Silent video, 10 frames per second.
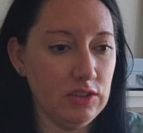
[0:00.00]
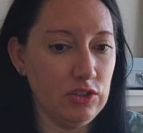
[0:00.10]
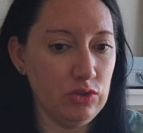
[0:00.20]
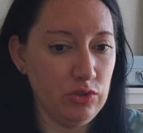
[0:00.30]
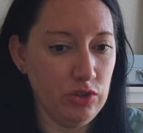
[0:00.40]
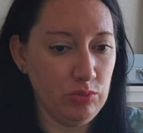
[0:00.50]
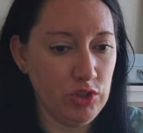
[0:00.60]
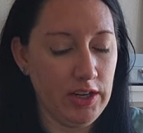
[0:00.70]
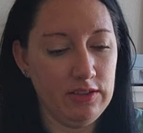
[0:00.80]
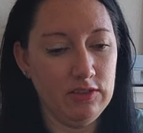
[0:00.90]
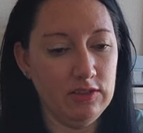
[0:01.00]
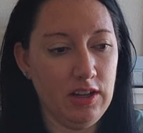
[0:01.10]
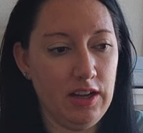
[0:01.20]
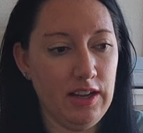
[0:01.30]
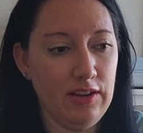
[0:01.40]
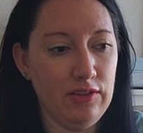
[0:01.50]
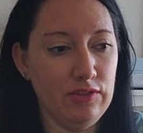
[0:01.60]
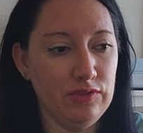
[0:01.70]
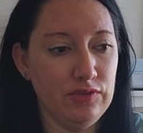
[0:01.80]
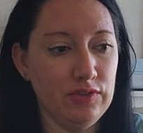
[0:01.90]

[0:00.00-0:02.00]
YouTube channel, I have